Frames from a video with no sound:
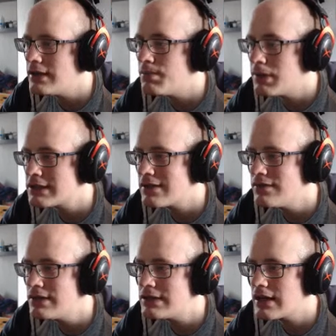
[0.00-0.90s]
plus
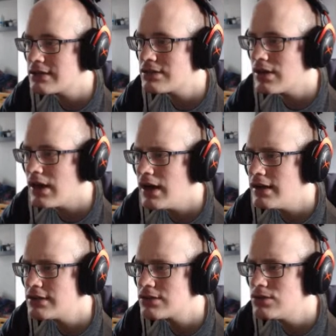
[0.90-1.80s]
70 seconds to the
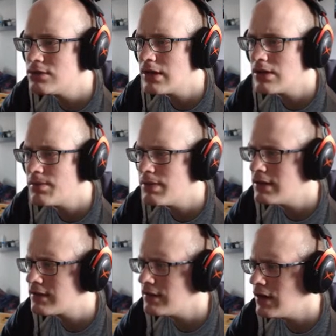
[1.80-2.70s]
highest cooldown
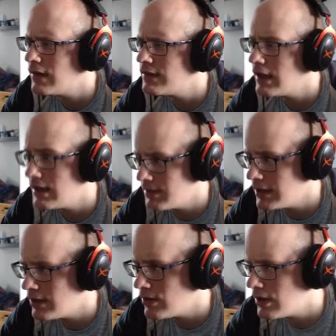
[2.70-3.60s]
ability on the enemy
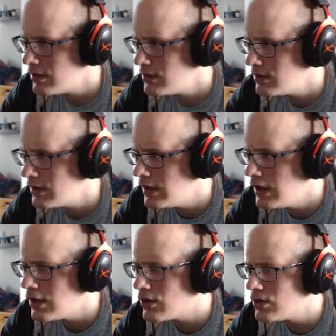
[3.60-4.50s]
hero.
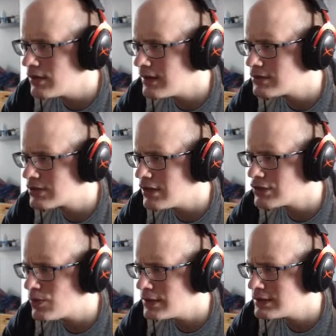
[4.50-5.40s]
Cooldown starts
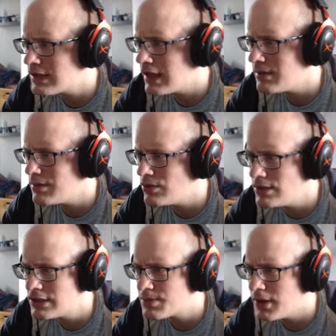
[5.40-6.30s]
once the enemy
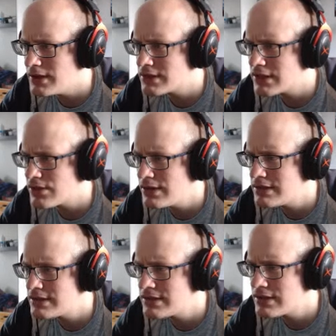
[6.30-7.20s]
respawns,
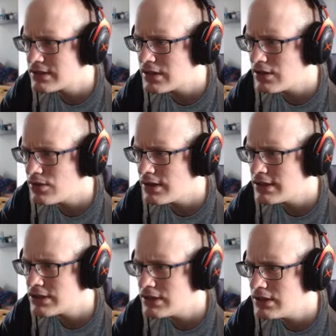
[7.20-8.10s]
increases the stun
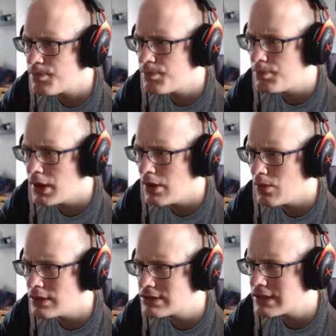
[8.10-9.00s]
duration by
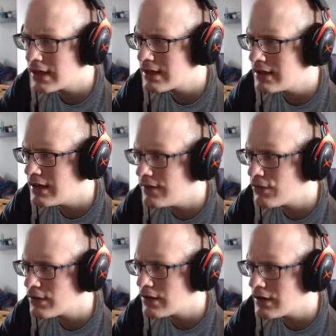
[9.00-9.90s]
1 second. If
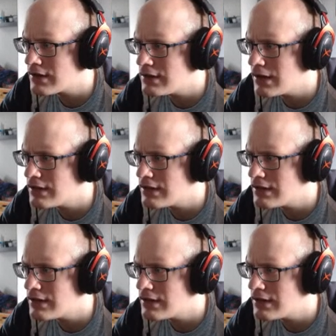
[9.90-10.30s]
the target dies